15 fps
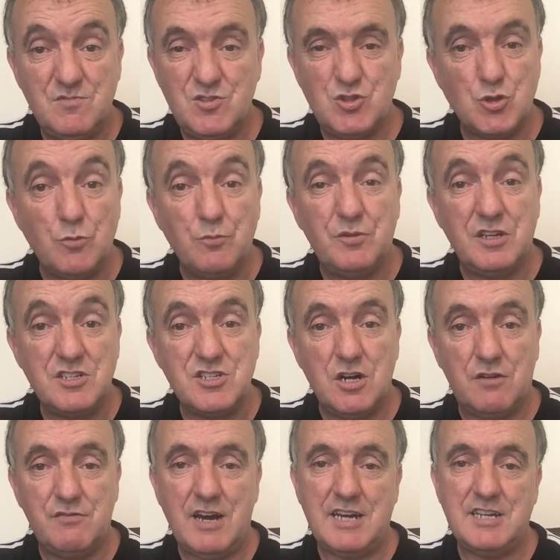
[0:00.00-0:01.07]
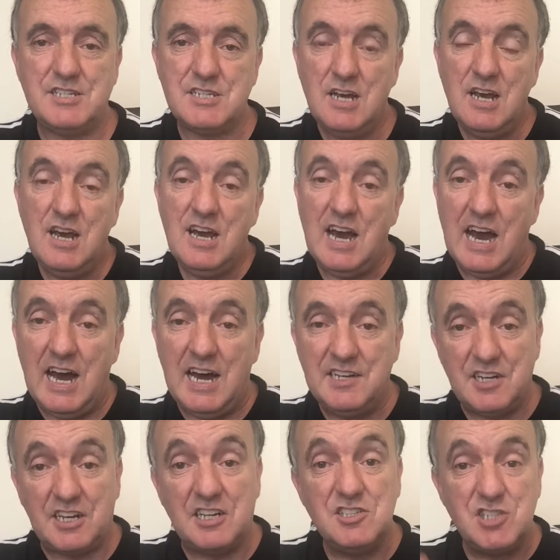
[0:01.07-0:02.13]
something's not right. And
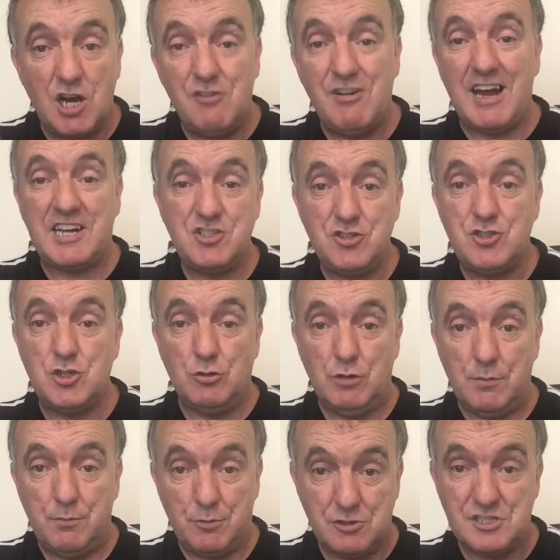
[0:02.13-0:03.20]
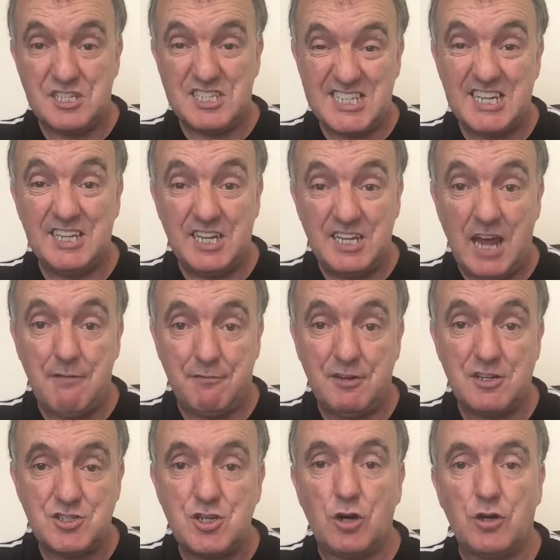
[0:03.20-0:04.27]
I can direct you to it because it's in the
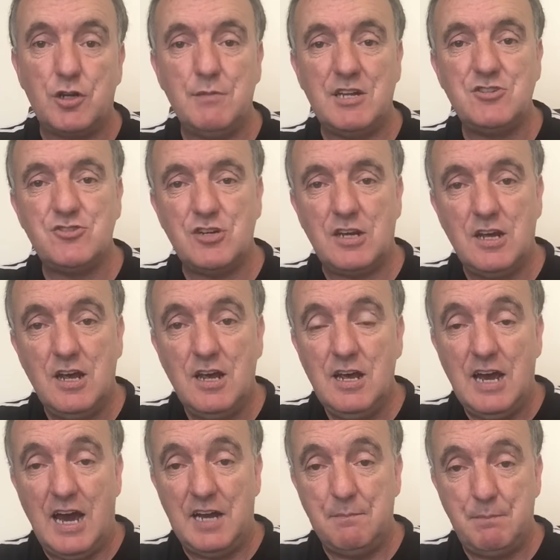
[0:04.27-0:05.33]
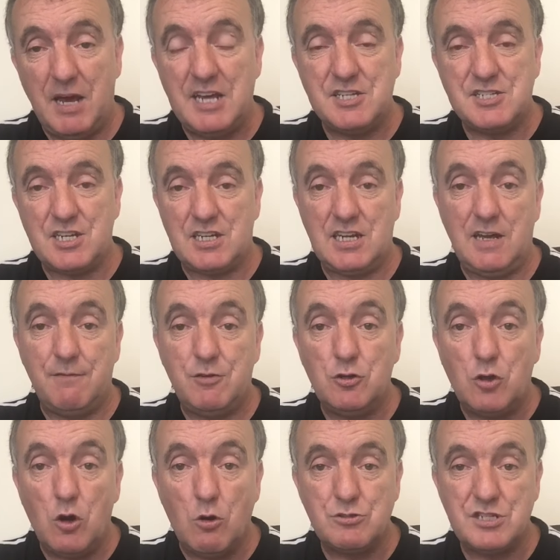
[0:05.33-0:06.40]
Netflix documentary. And basically, if you
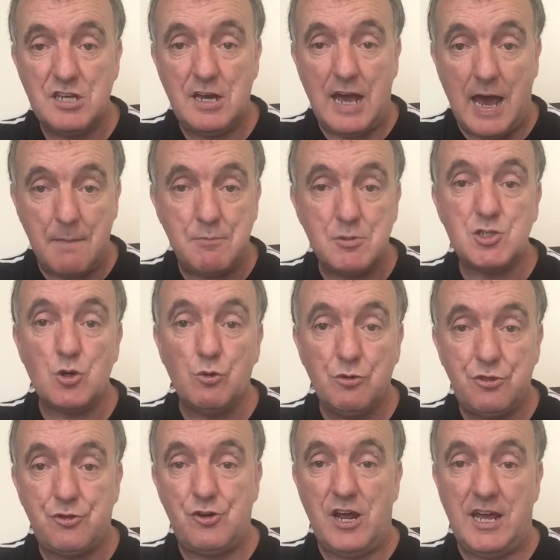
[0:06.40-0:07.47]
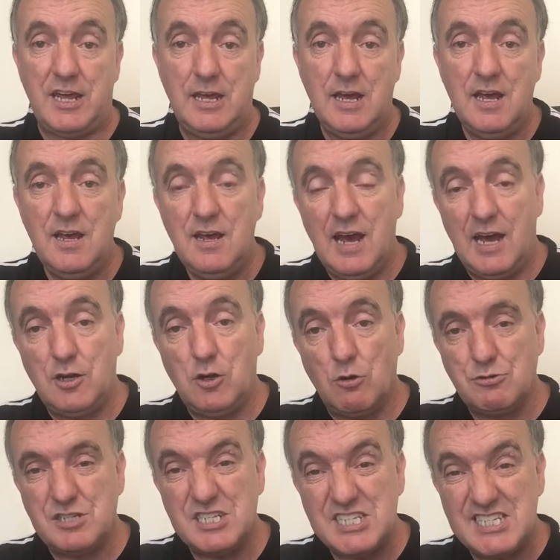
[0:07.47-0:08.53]
go to episode 3 and go
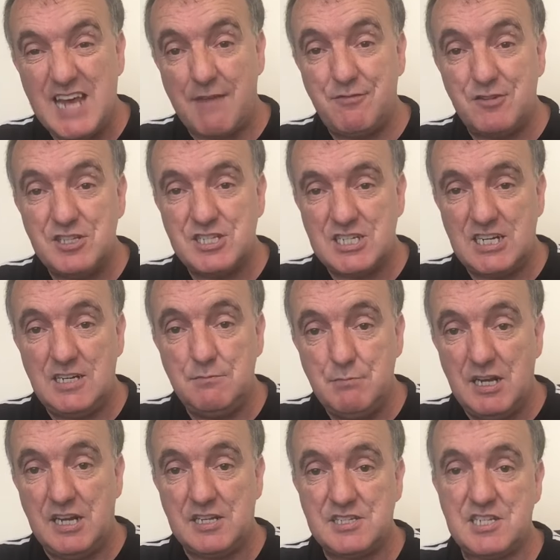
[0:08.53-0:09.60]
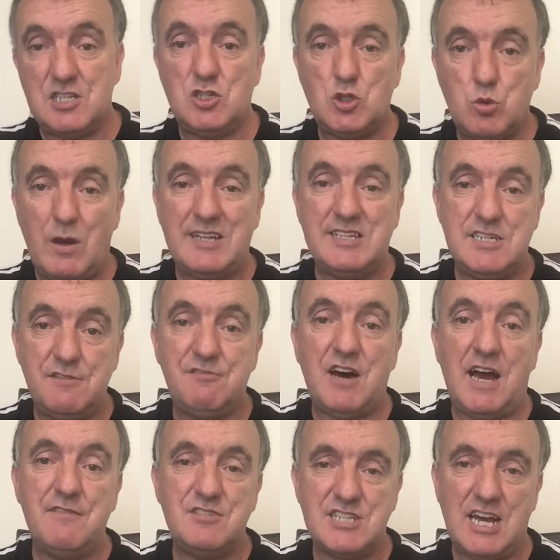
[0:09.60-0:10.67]
to 17 minutes and
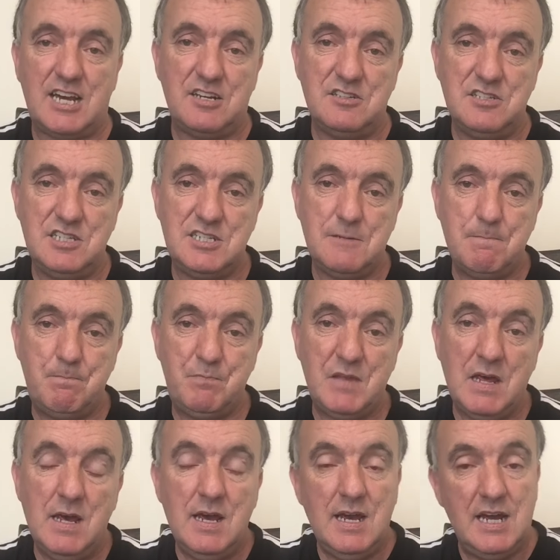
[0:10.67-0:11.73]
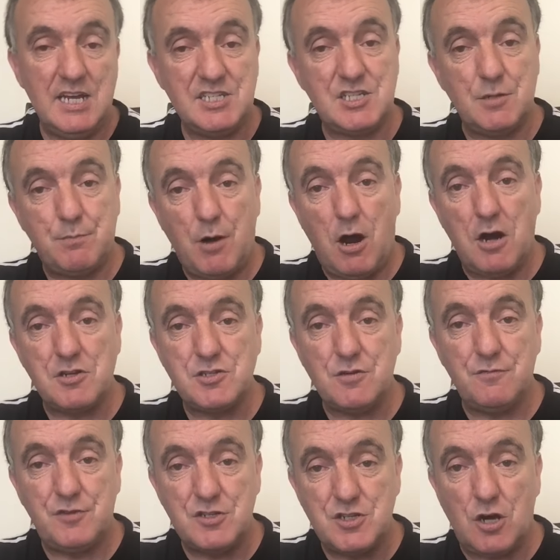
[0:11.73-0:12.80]
25 seconds, it's the part
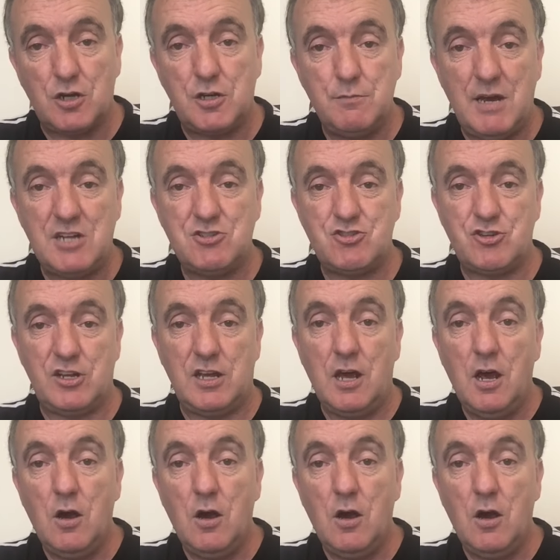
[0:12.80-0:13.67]
of the documentary